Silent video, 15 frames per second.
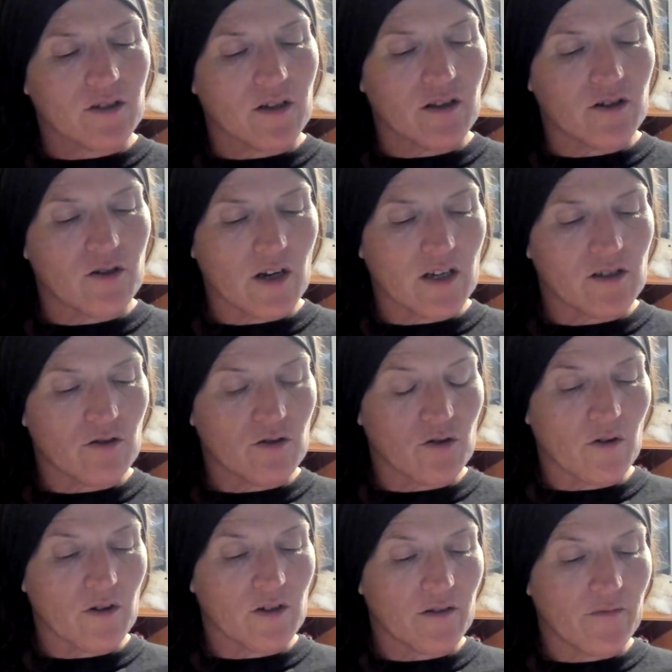to the dresser
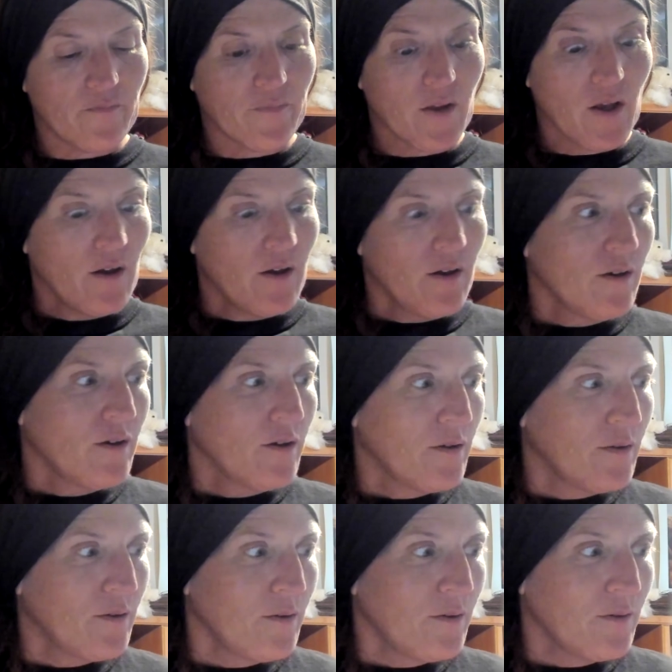drawers.
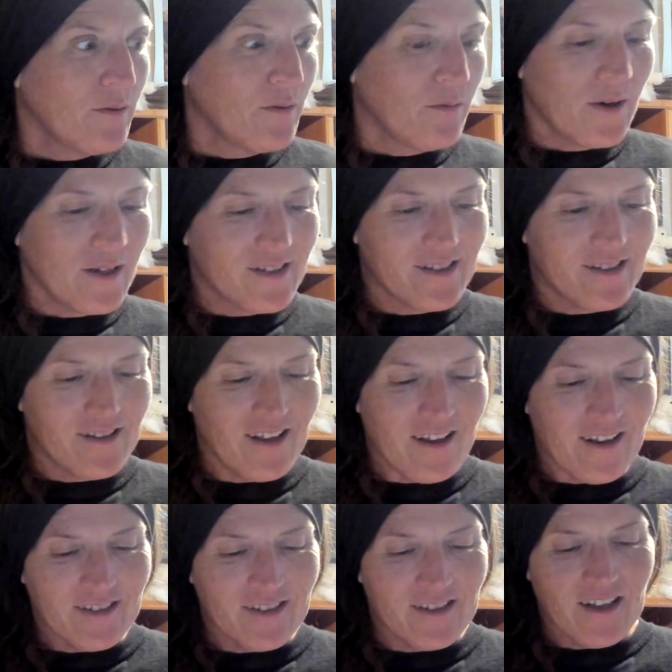Ooh, what's
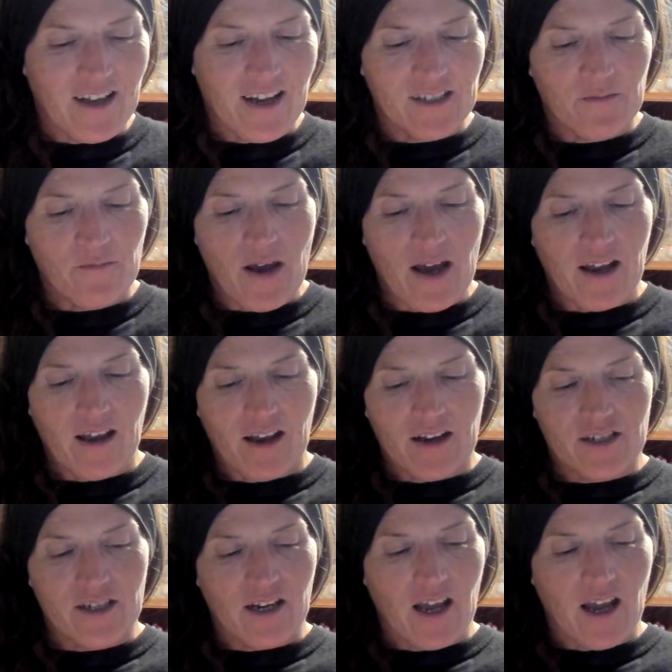this? They asked Maggie
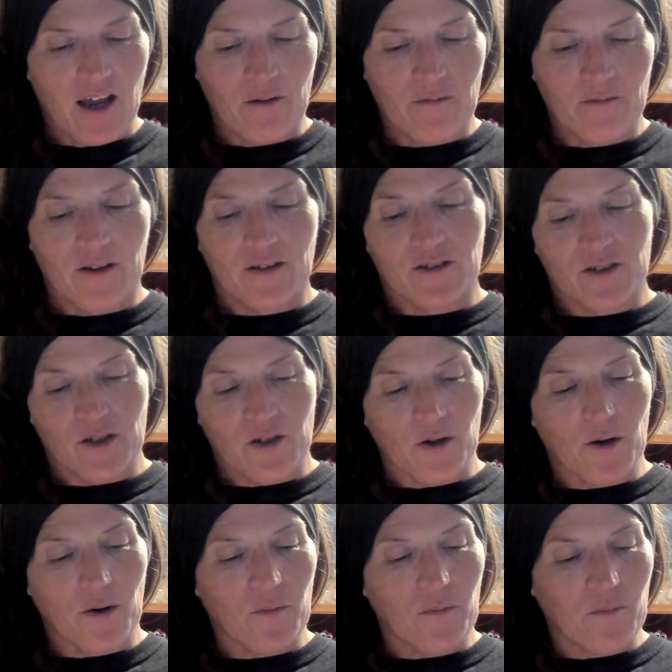as she came to
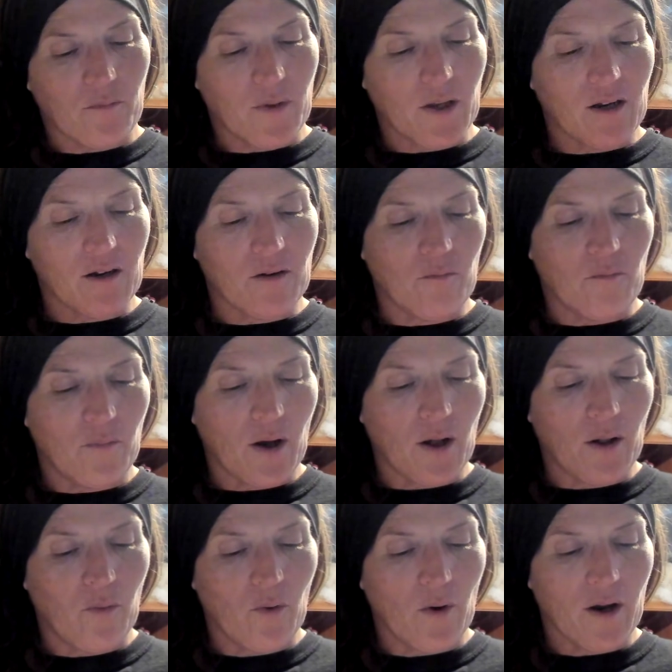her bitten
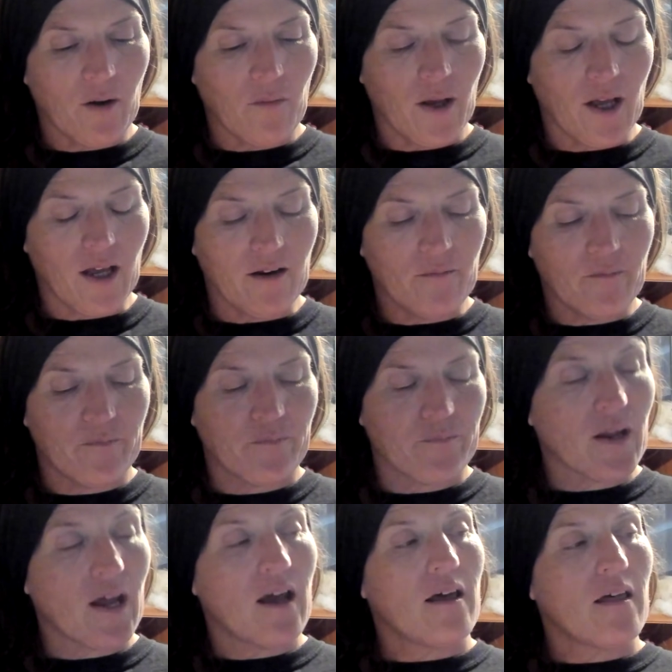ballpoint pen.
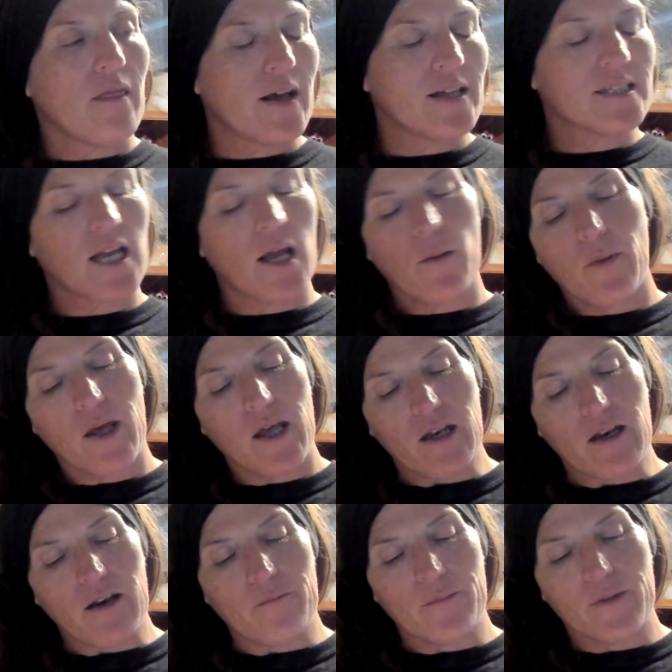That's a
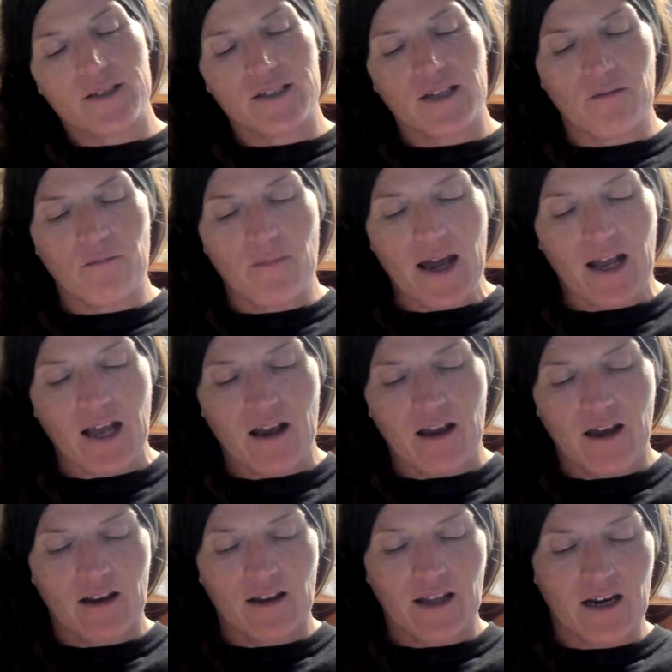pen, said Maggie,
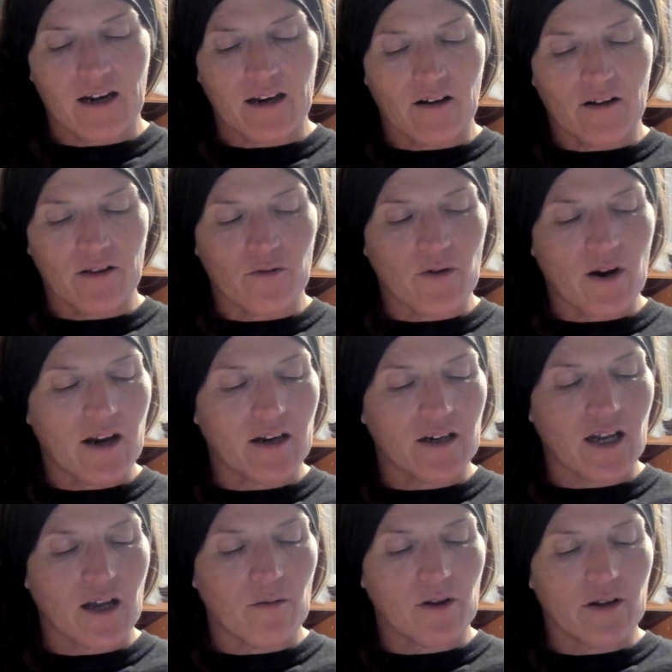and laid it on the writing
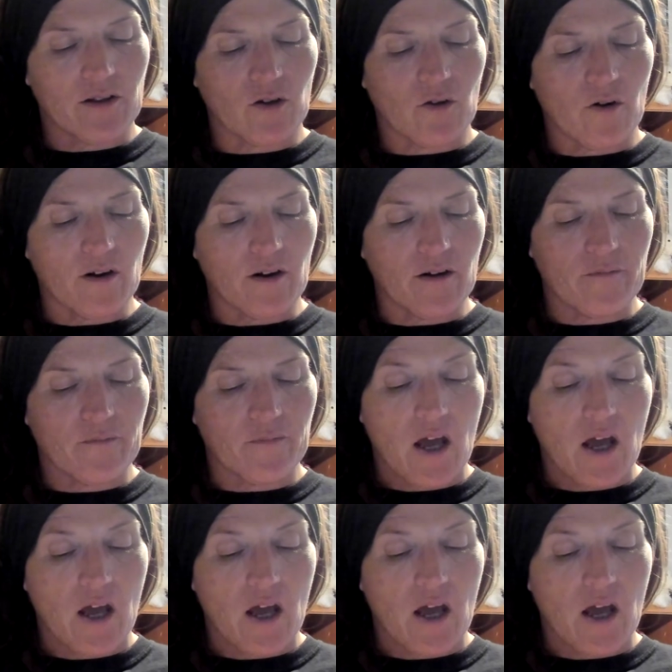table in the corner.